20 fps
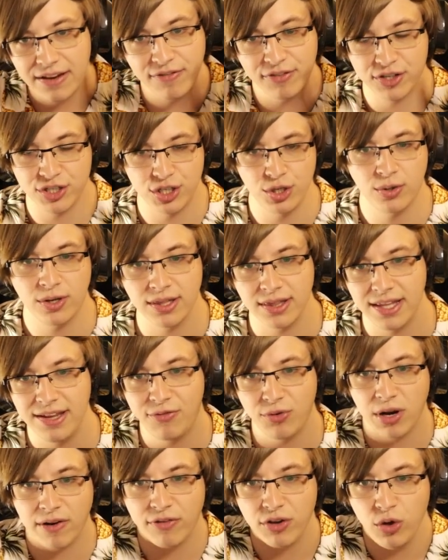Because you can leave
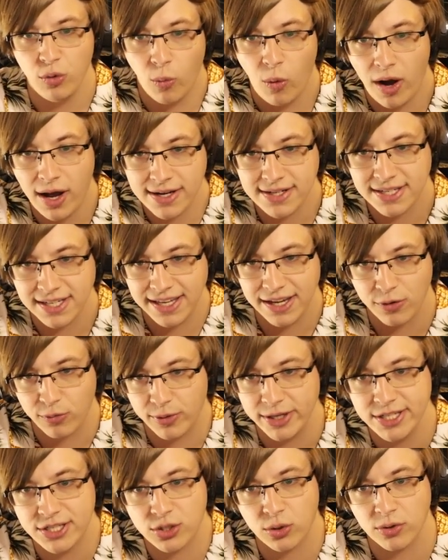whenever you want to get
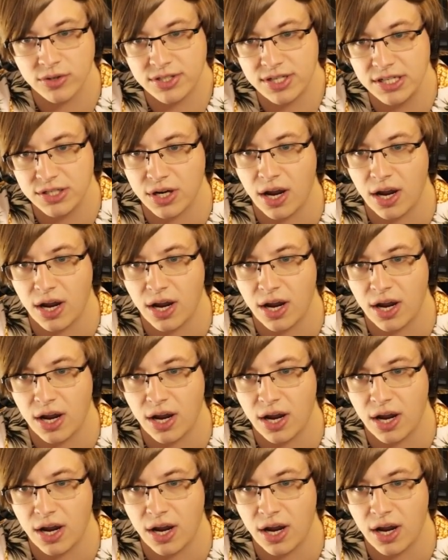resources.